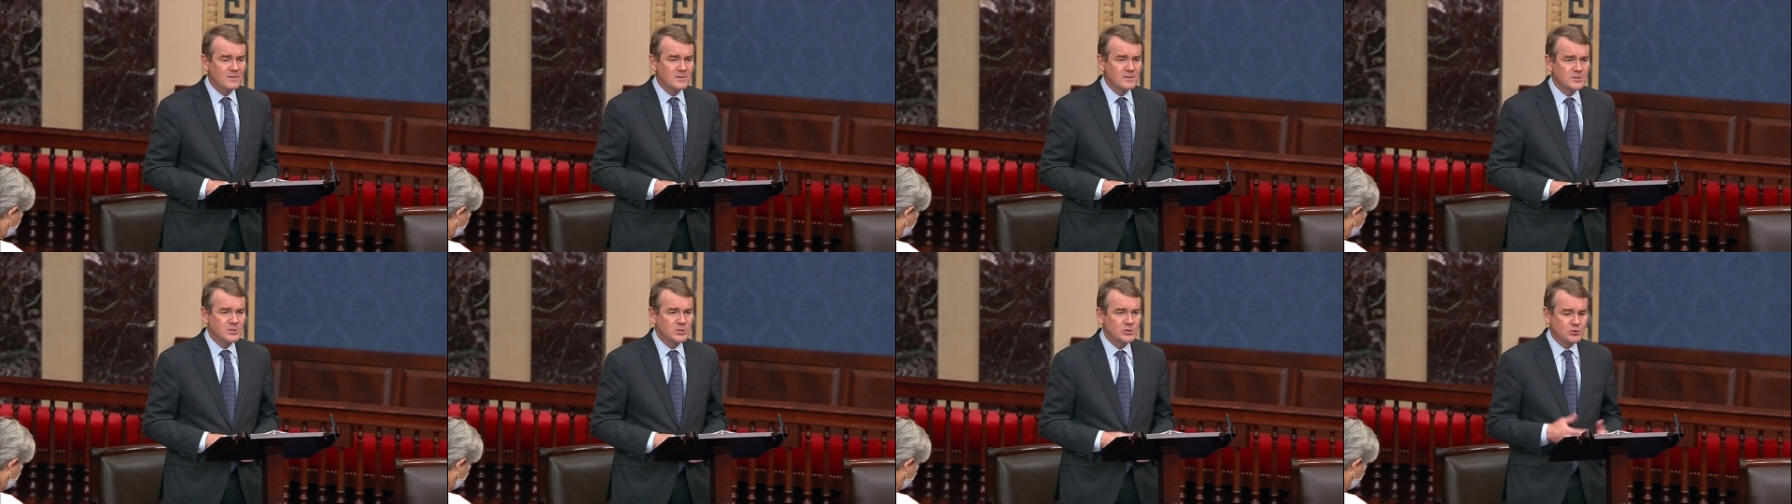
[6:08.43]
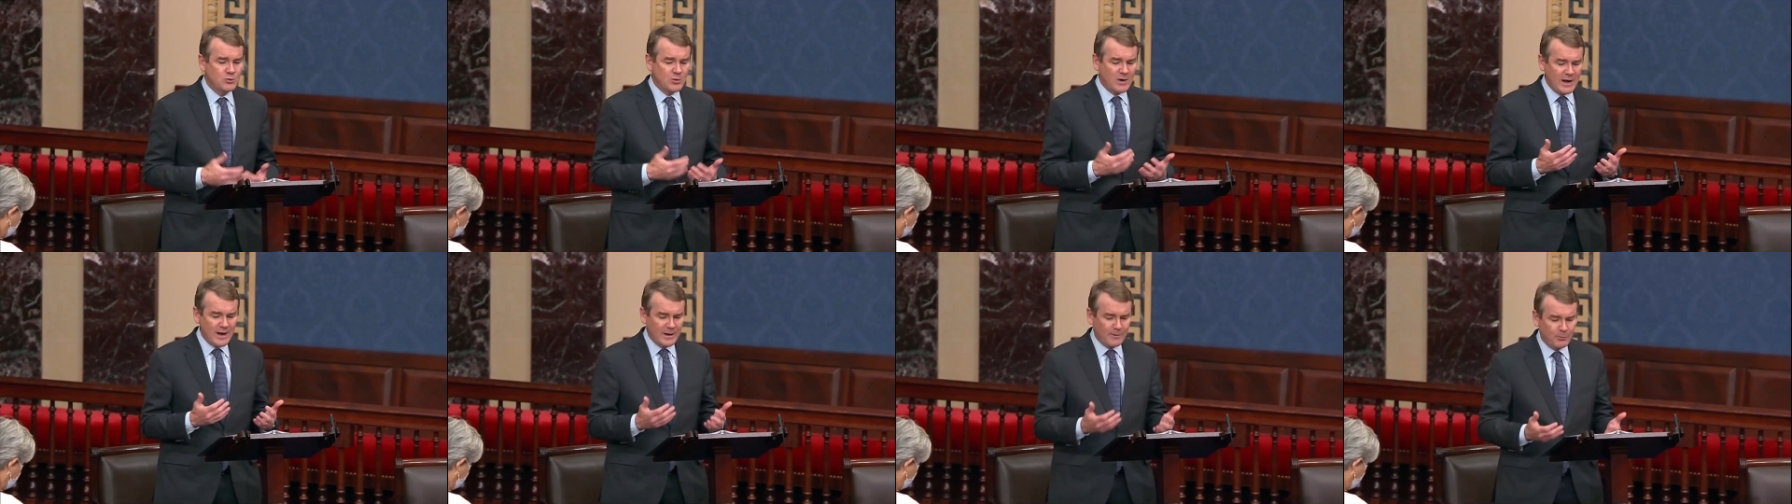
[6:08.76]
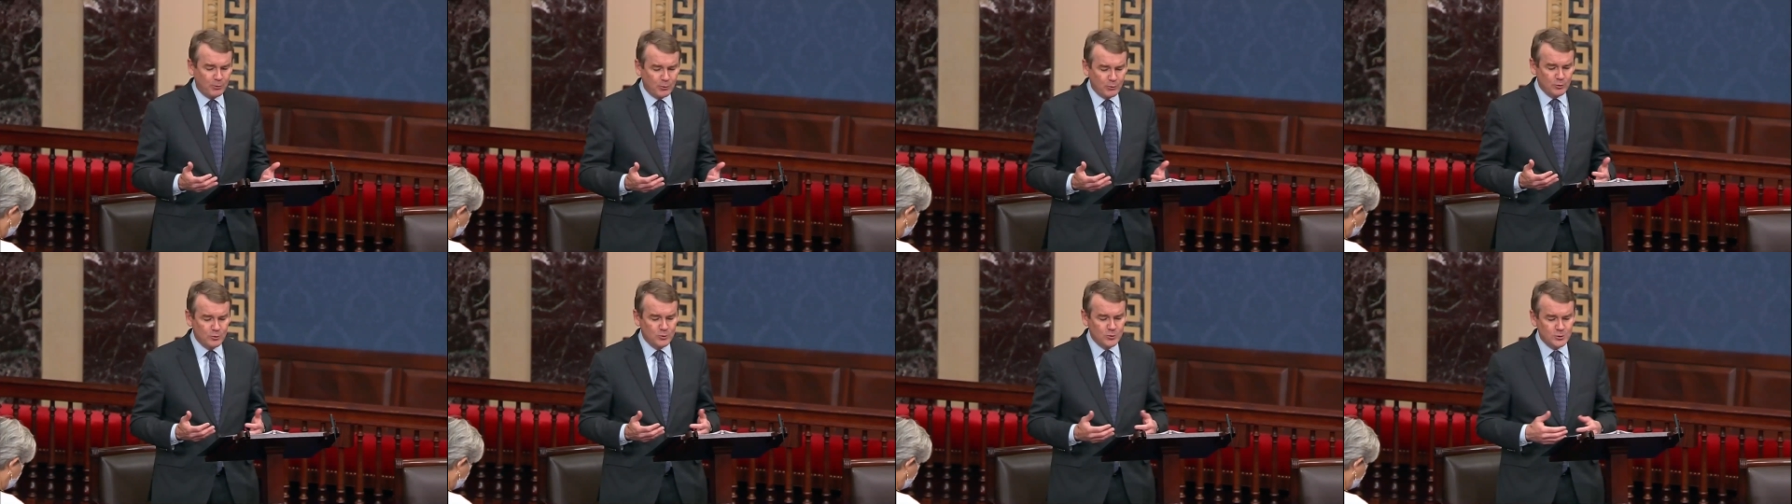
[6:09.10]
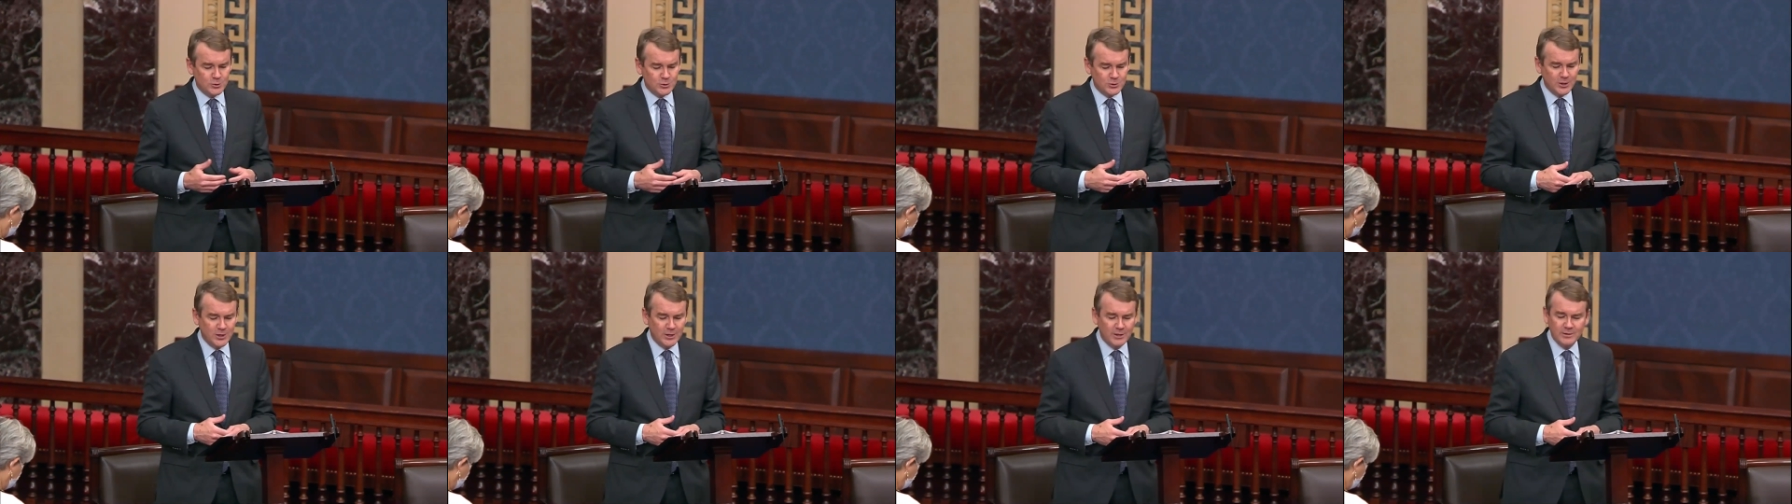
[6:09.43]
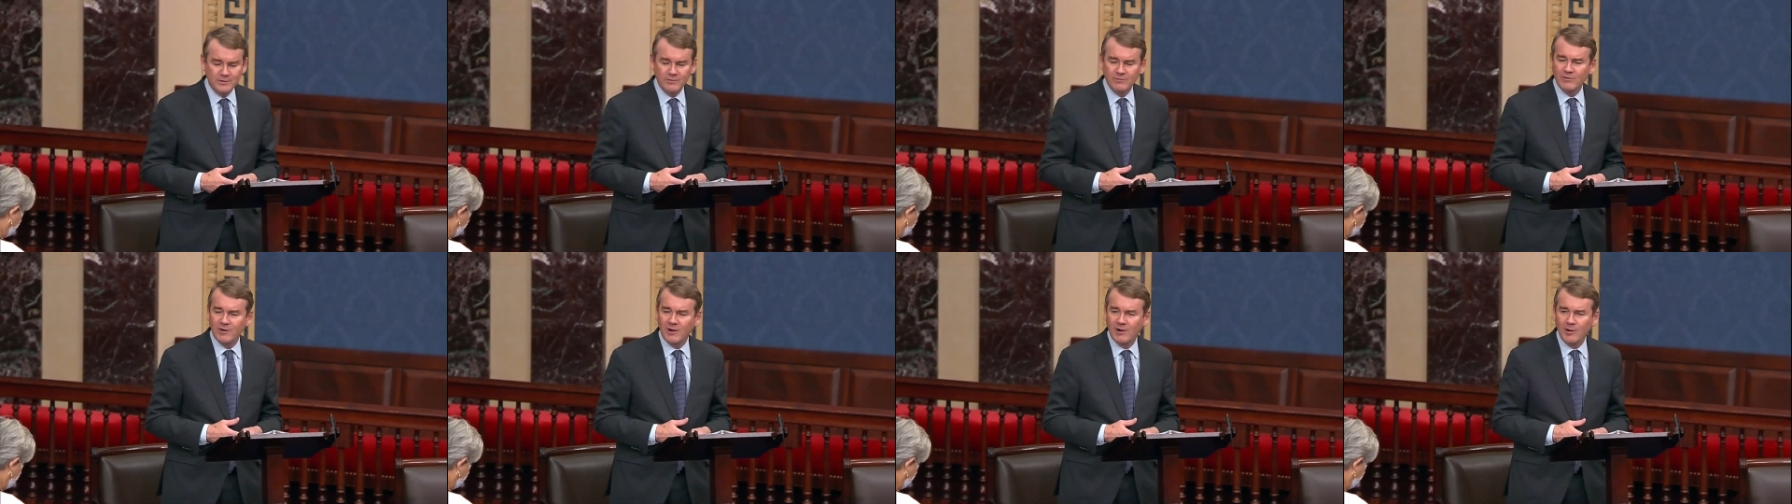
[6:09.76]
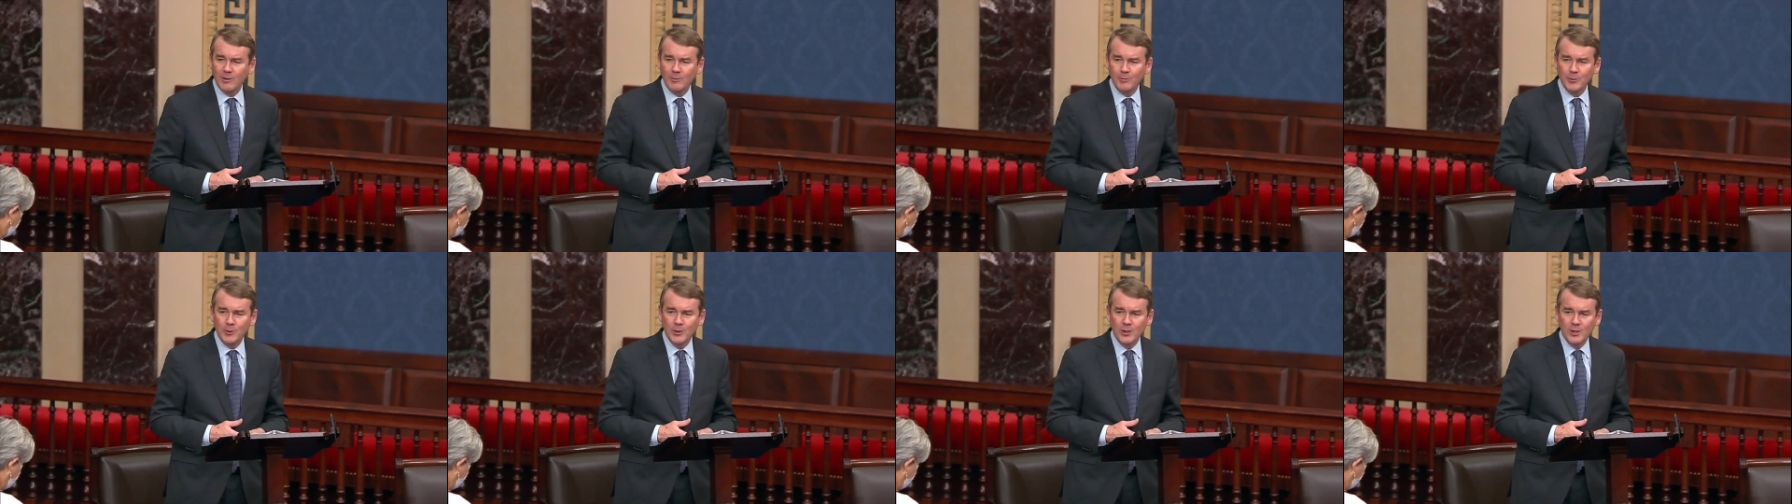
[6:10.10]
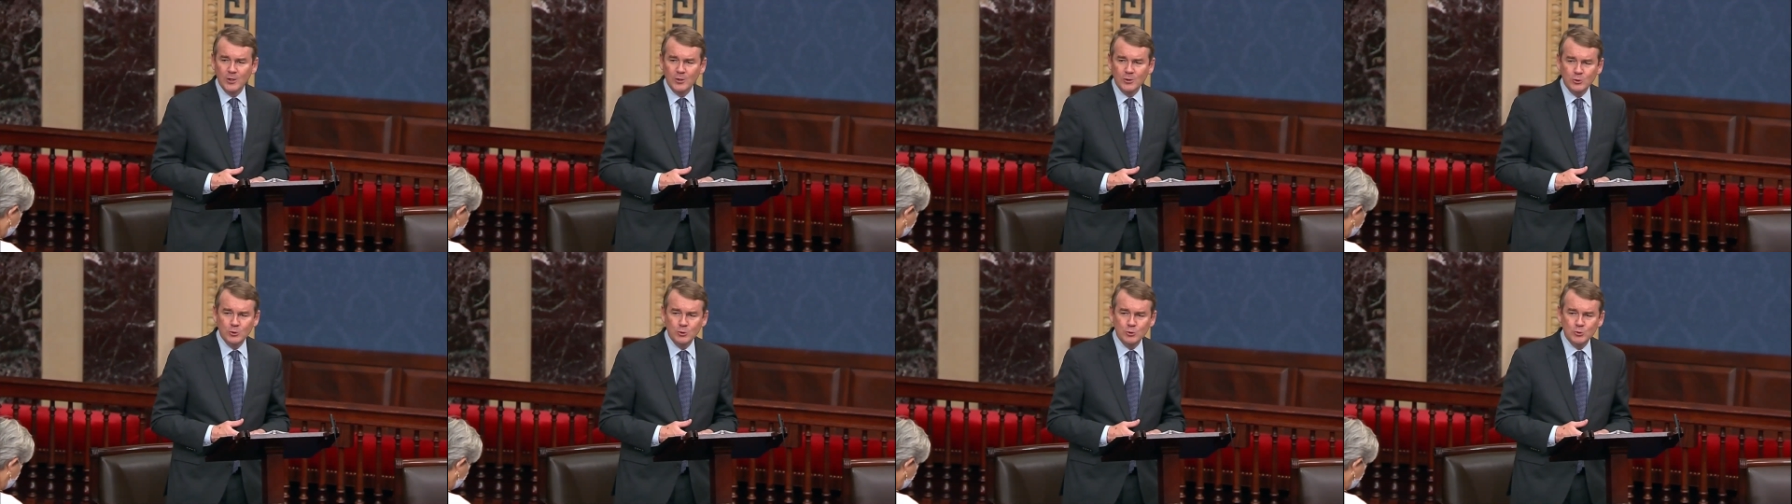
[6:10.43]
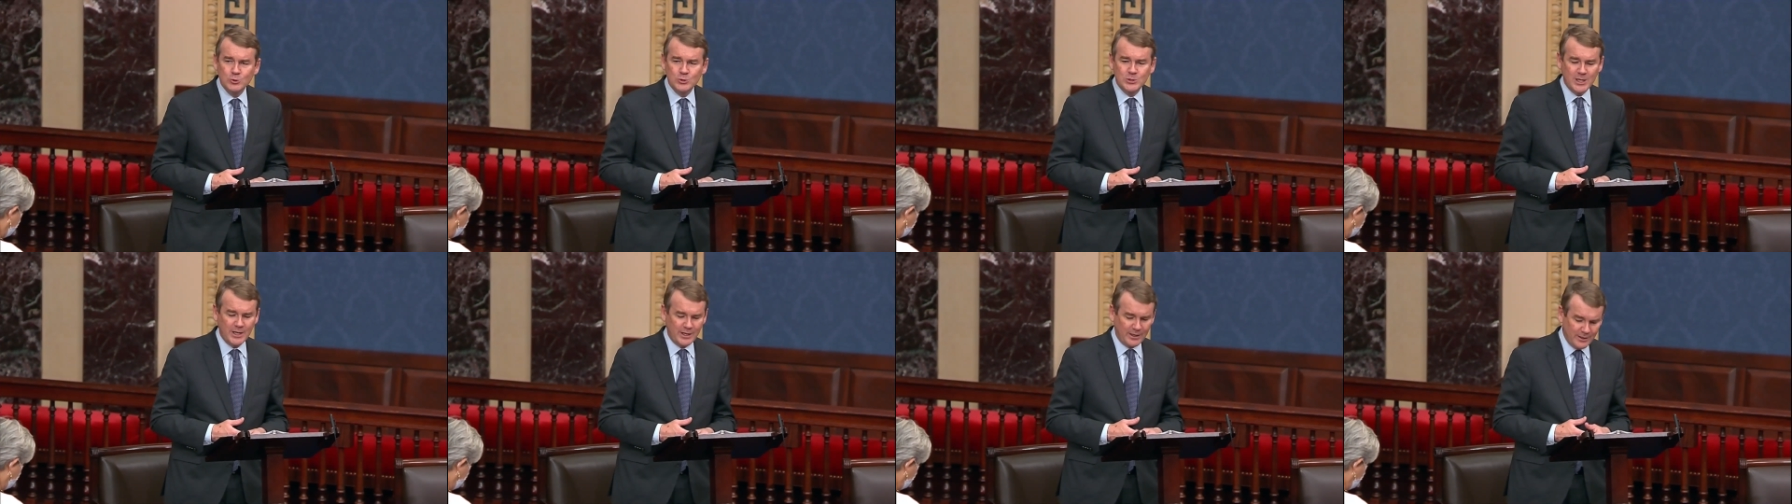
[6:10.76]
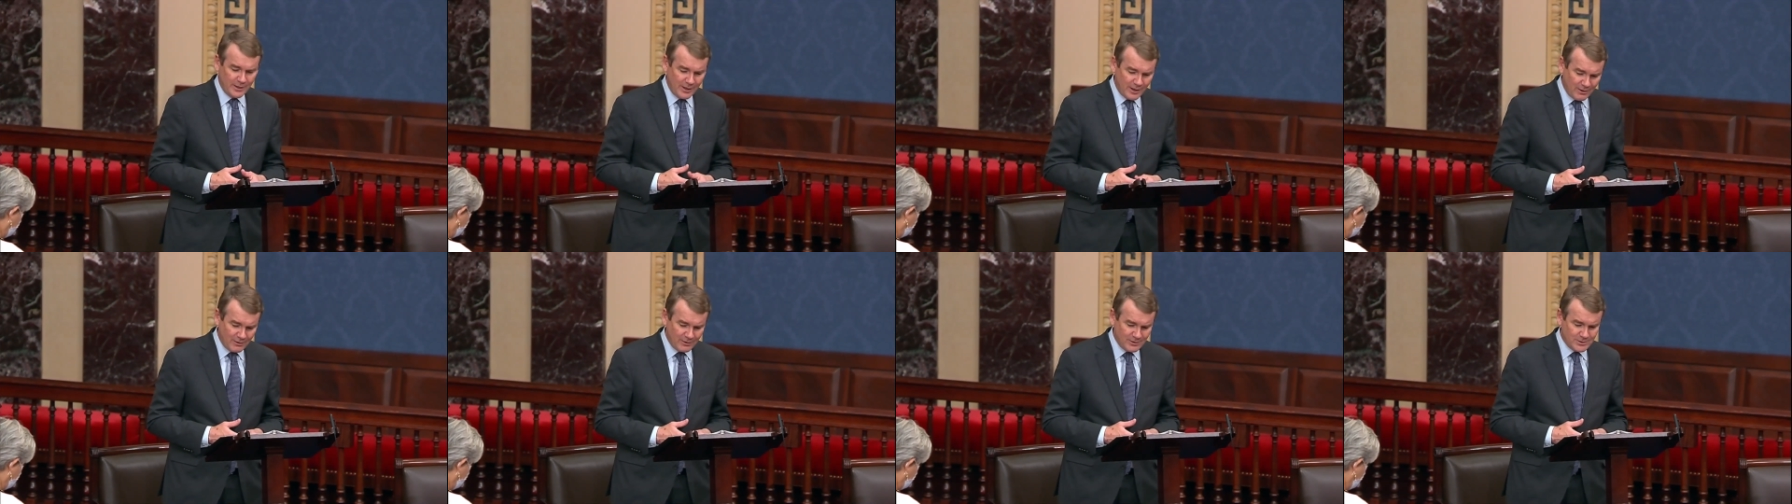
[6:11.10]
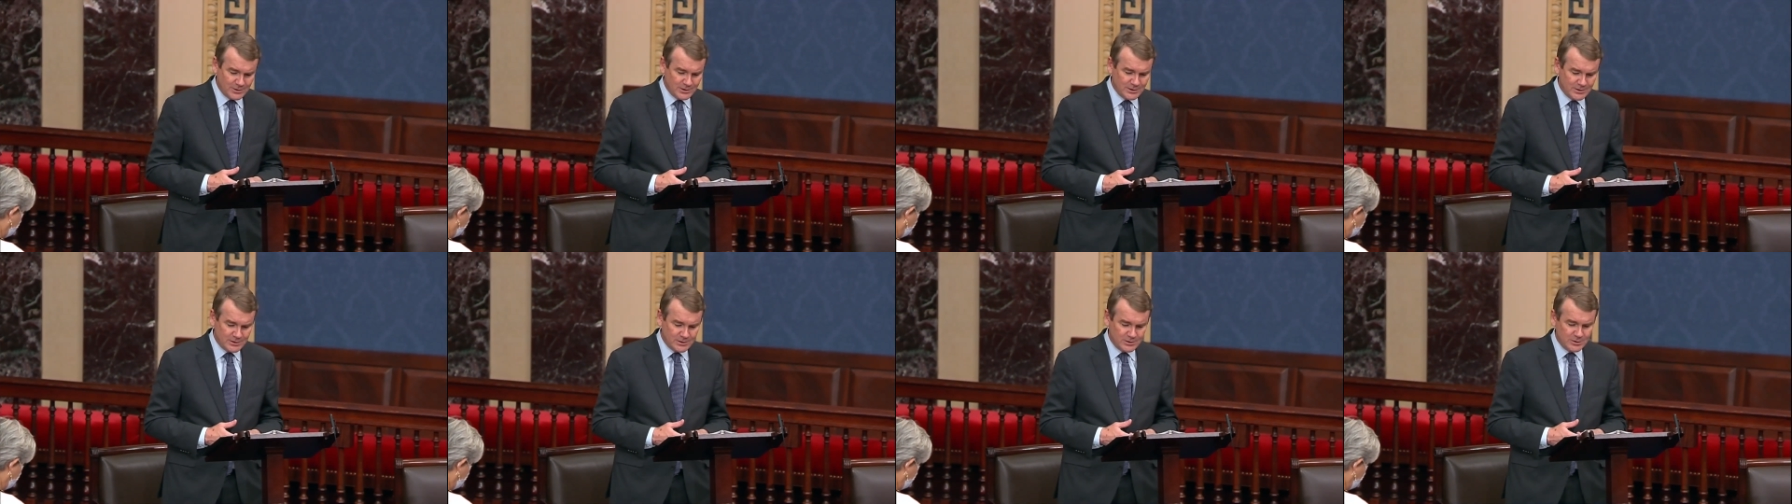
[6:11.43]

to track pollution, and develop new technologies